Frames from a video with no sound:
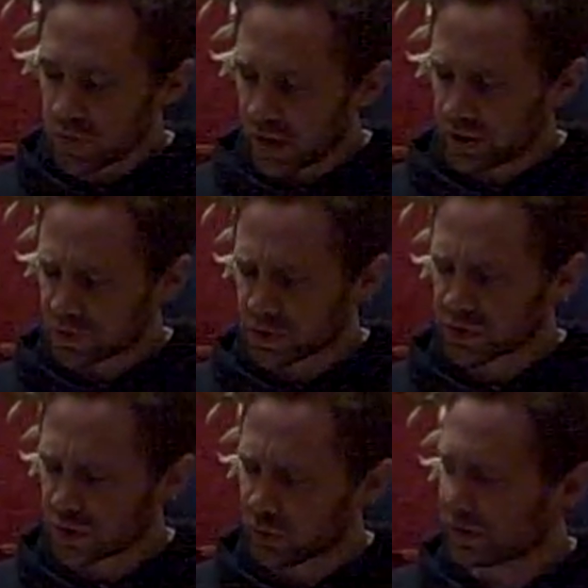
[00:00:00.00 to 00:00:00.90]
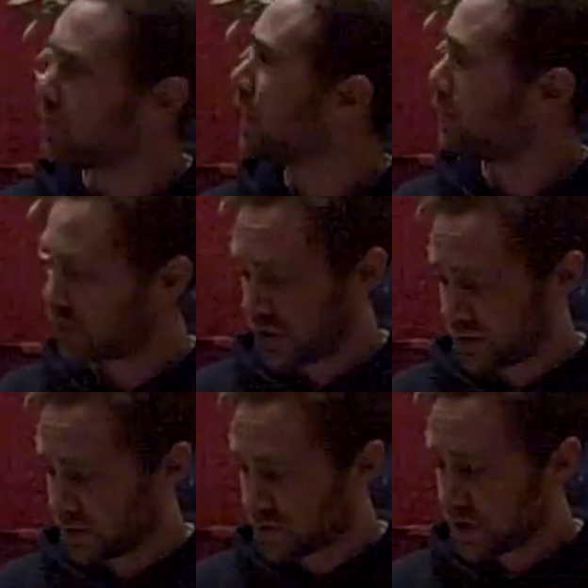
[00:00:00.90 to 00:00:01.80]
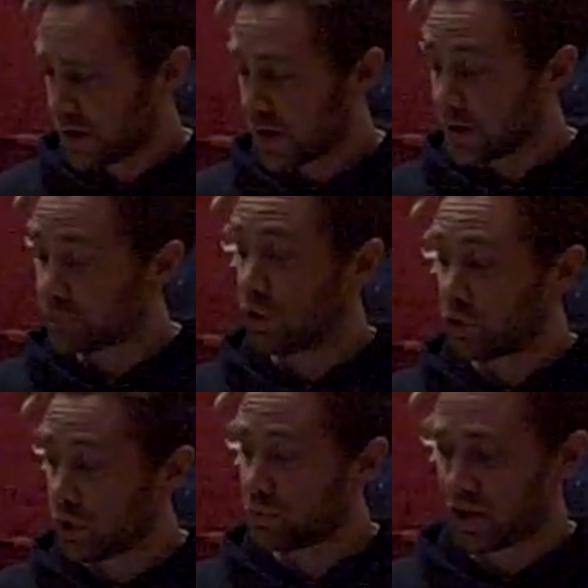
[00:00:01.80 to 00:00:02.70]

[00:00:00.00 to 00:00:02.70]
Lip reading: and is certainly one of the main reasons, if not the